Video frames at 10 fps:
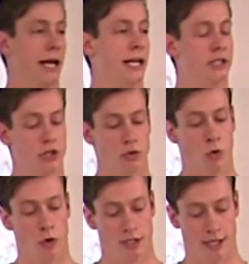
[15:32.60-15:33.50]
Into the
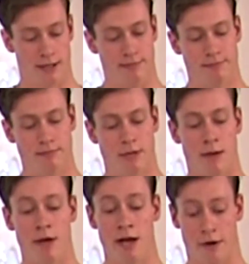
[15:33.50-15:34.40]
water,
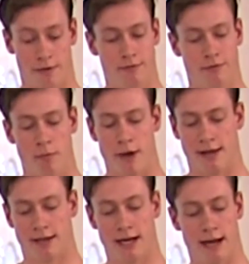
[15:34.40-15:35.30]
Amir from
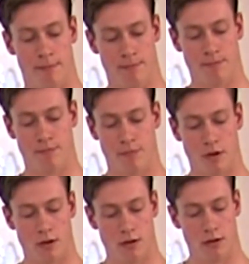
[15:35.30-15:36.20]
Bethlehem.
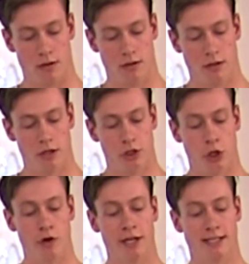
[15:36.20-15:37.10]

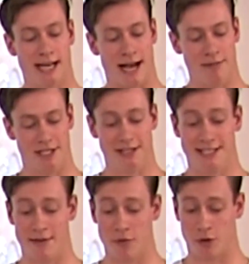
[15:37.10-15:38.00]
During exams in the
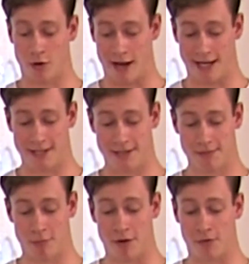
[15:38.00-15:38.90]
7th grade,
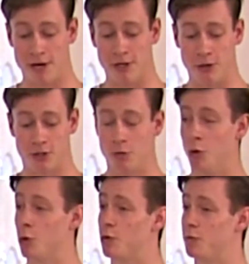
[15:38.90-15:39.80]
my friend used to
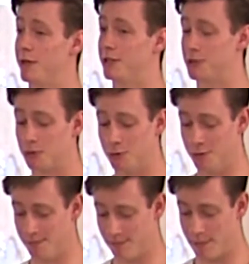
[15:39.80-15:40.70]
walk with me to
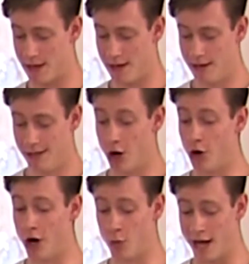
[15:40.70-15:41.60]
school. On
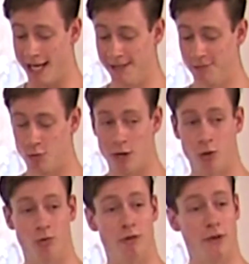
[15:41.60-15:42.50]
our way, we
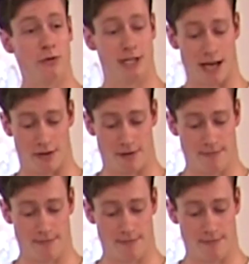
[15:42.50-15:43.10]
would review together.